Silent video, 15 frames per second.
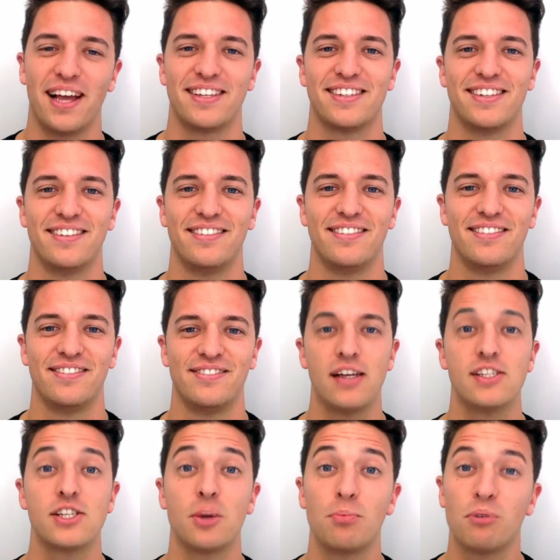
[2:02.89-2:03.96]
lesson.
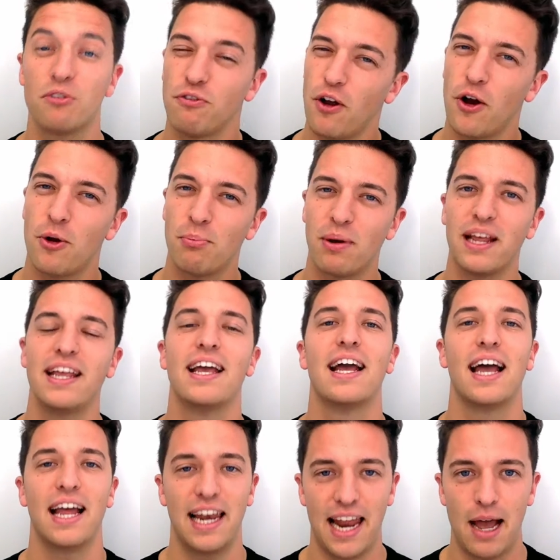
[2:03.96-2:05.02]
So preferably
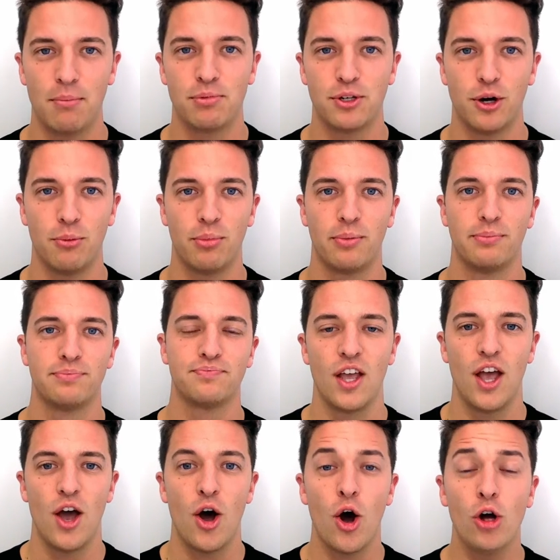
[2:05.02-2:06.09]
a laptop.
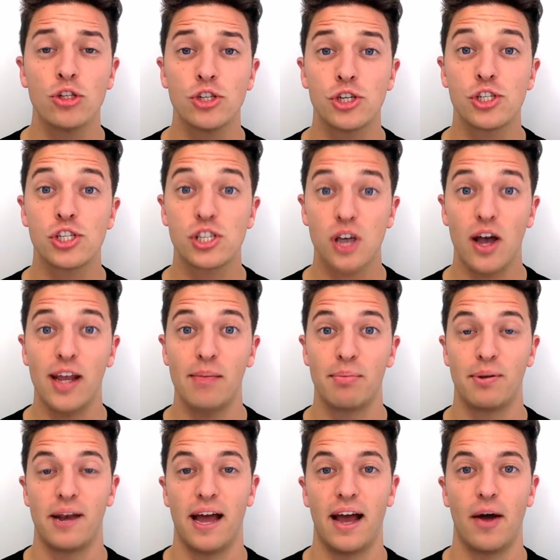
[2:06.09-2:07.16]
On to
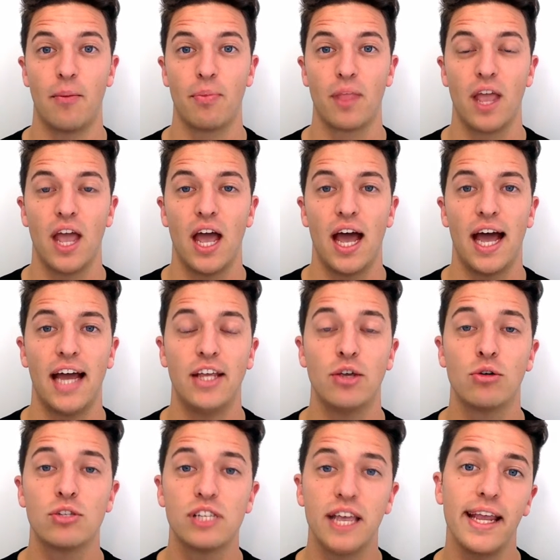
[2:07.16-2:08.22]
Skype now.
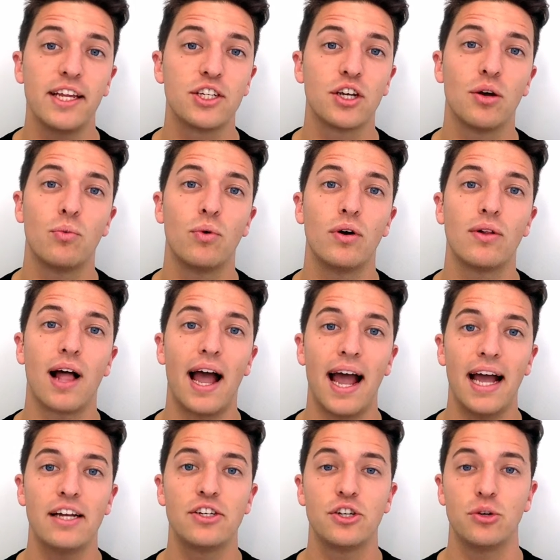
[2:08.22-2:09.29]
Your teacher will
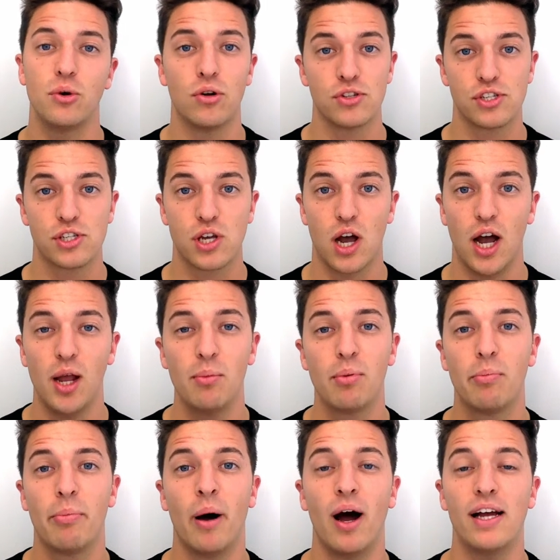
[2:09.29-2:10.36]
add you on Skype,
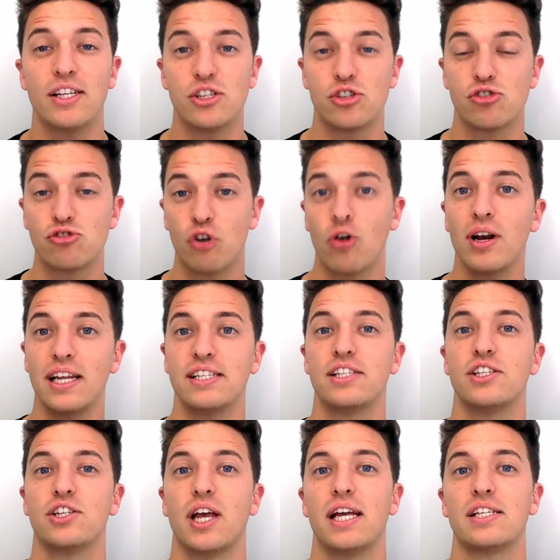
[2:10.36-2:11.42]
but I strongly
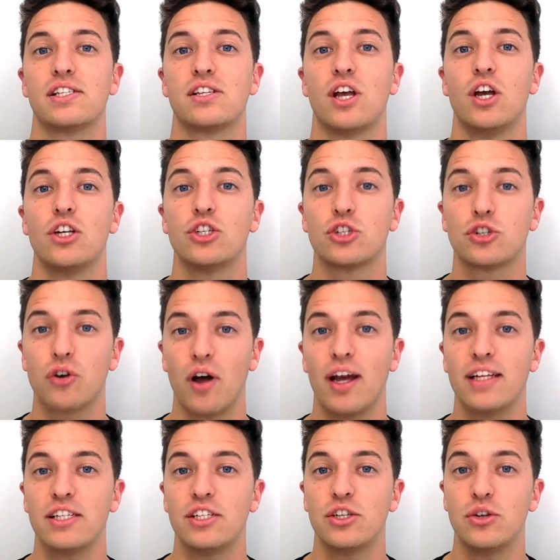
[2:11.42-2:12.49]
suggest
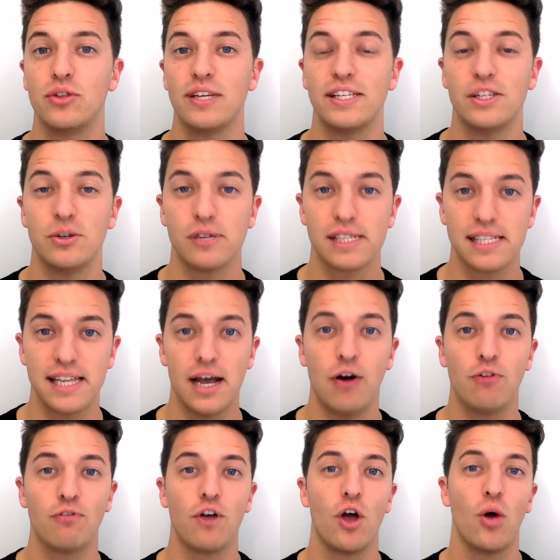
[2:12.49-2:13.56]
trying to do this
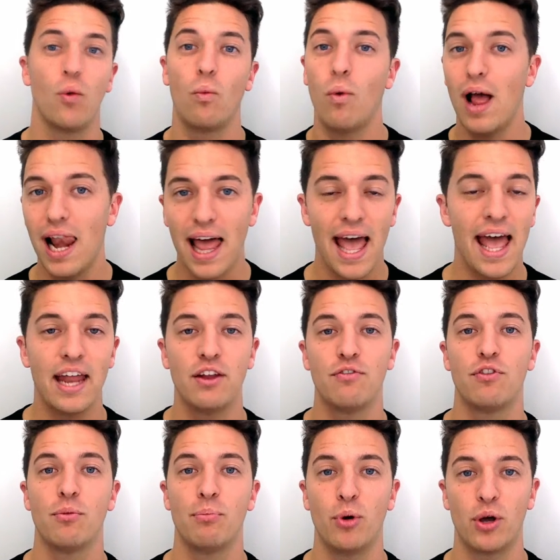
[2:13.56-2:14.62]
yourself well ahead of
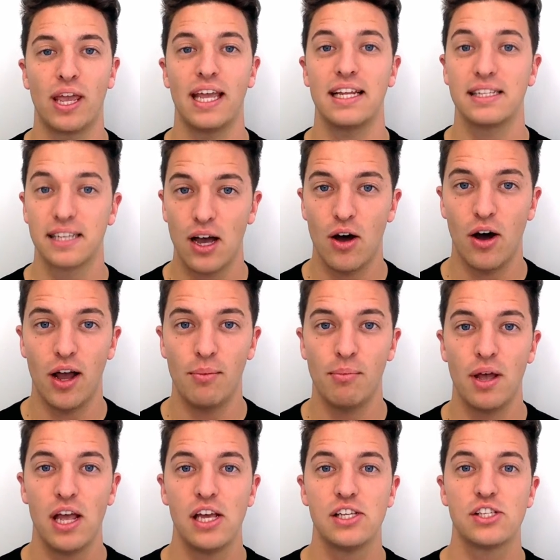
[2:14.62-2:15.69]
the booking time
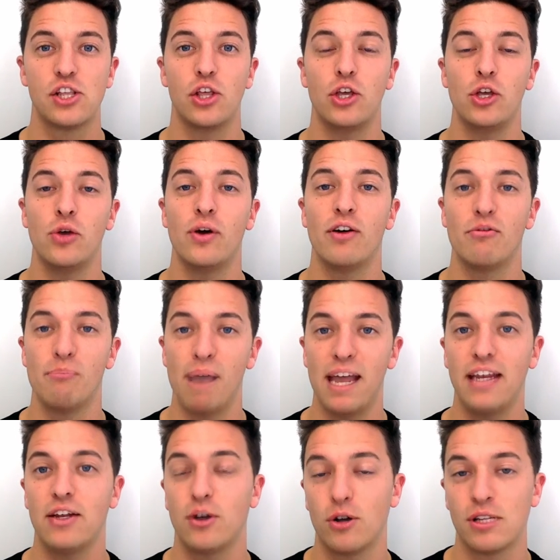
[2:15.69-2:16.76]
so that you have
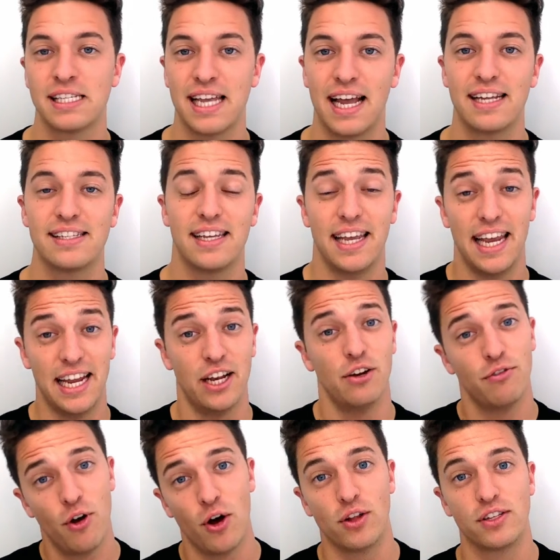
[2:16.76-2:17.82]
made contact in
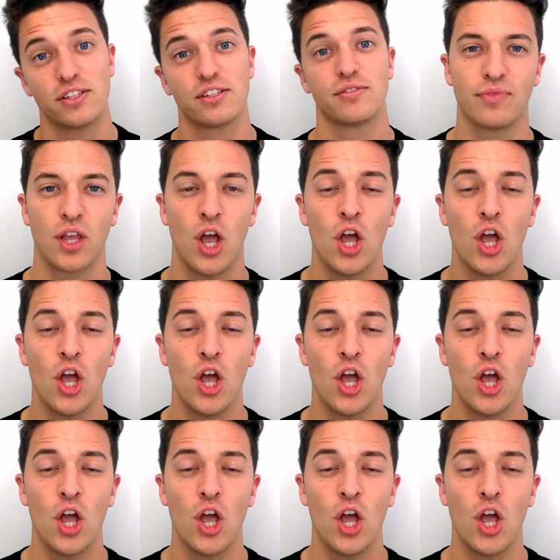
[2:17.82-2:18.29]
advance.